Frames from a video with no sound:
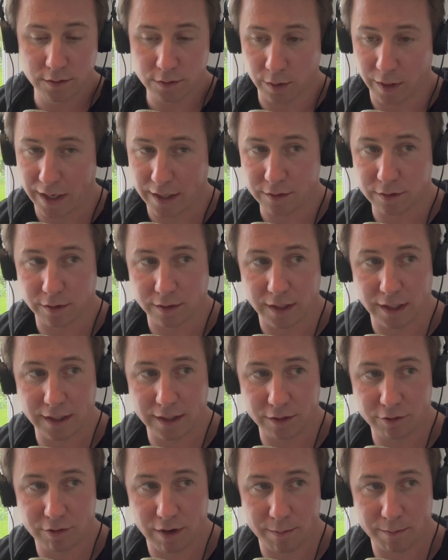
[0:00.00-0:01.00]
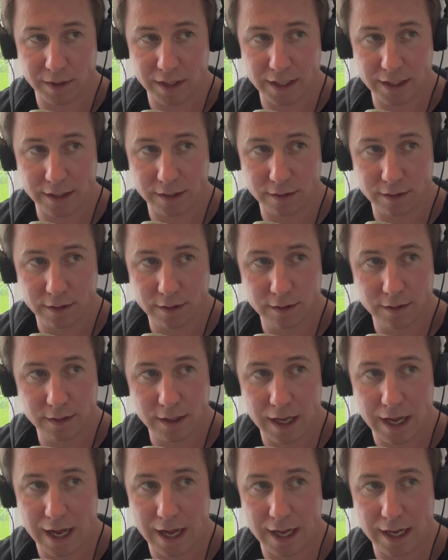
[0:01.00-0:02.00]
So I took Lily trampolining
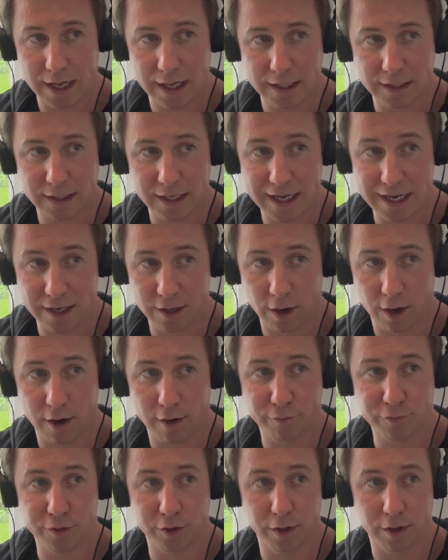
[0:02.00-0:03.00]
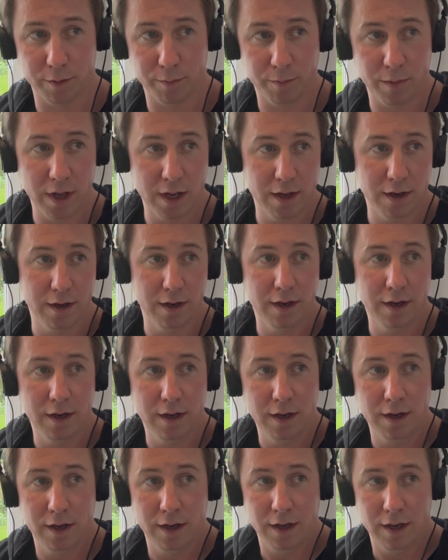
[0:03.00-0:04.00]
and in half term,
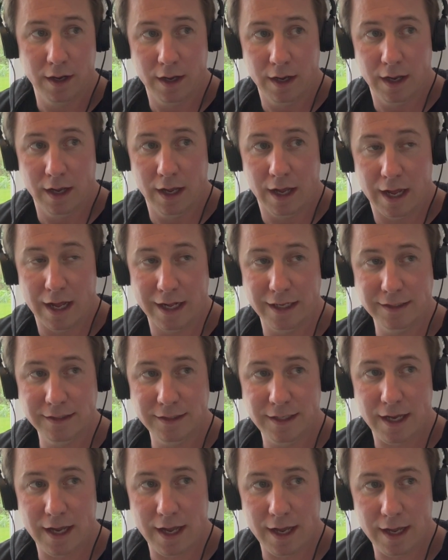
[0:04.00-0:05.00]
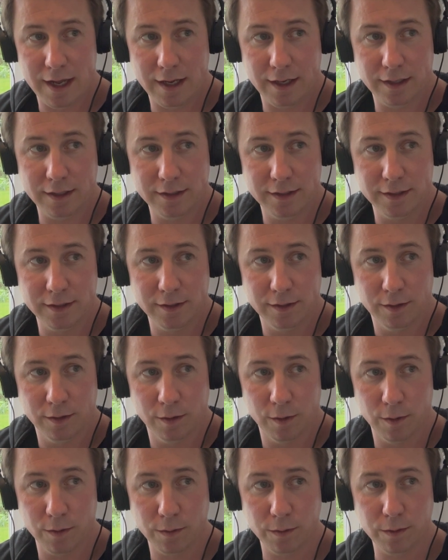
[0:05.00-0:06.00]
and uh,
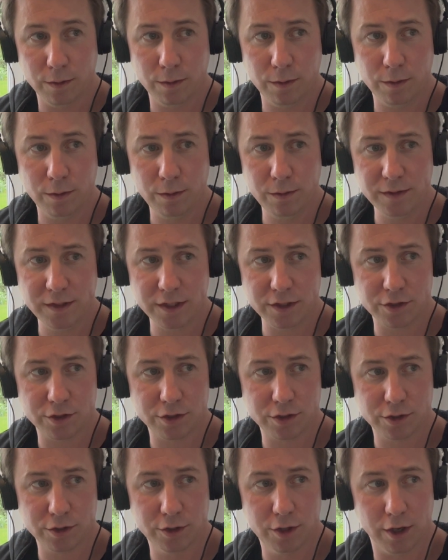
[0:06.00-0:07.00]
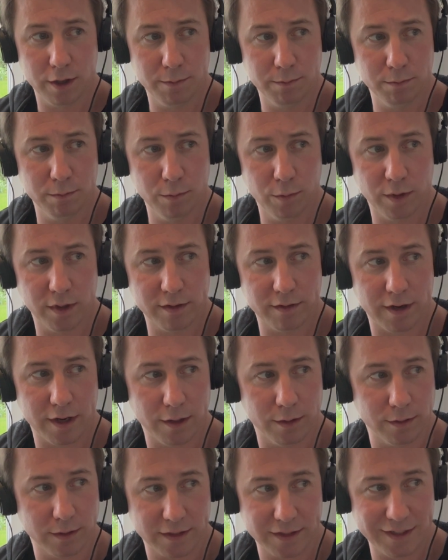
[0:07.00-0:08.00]
oh, the scum were
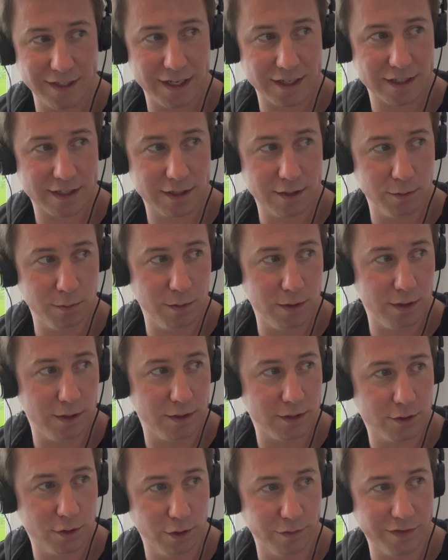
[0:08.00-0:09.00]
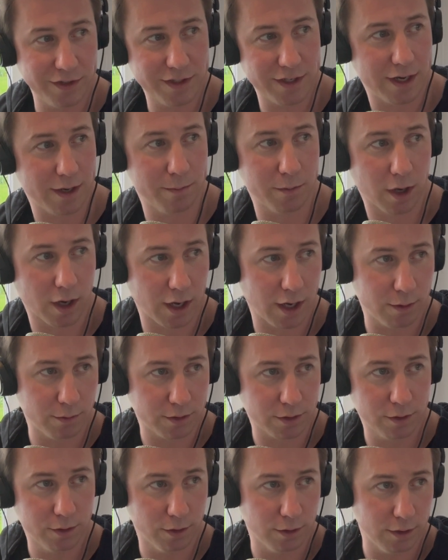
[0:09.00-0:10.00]
out. Yes, there were. Sophie said I'm not allowed to
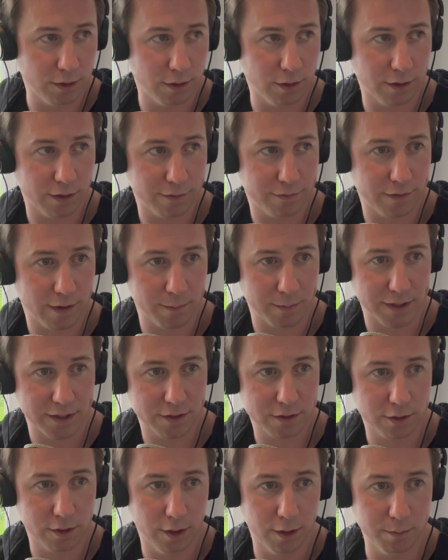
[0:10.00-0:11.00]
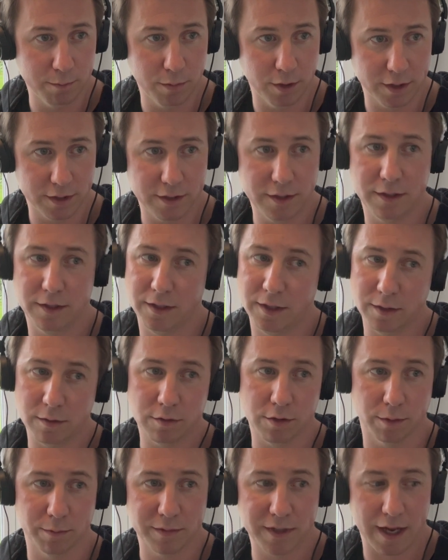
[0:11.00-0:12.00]
call other families scum, but
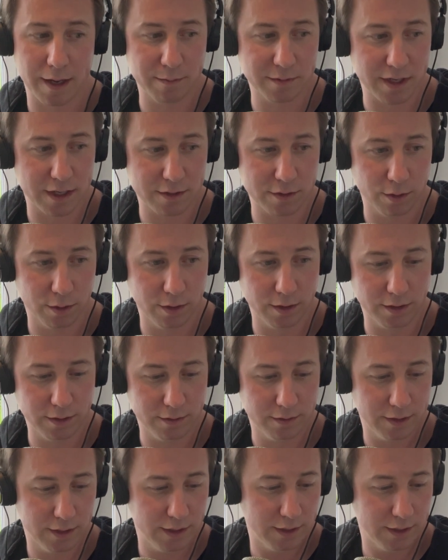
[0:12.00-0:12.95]
sometimes that's all.